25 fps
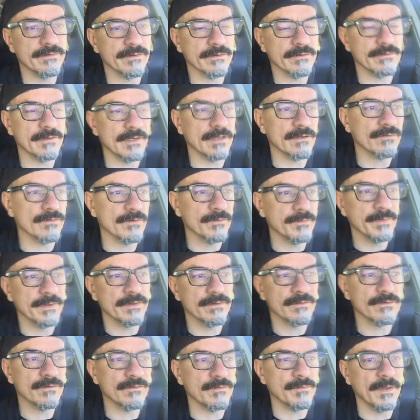successful
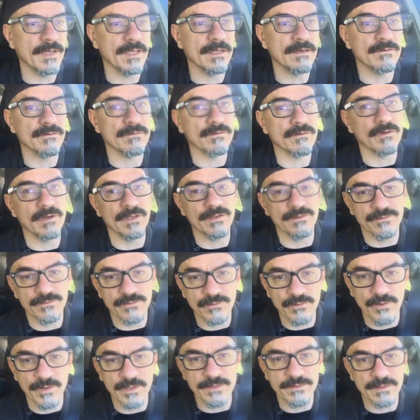businessman. He was a great
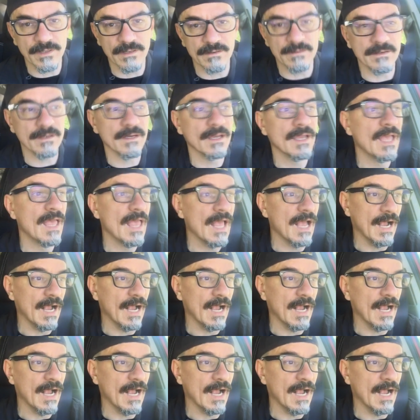storyteller.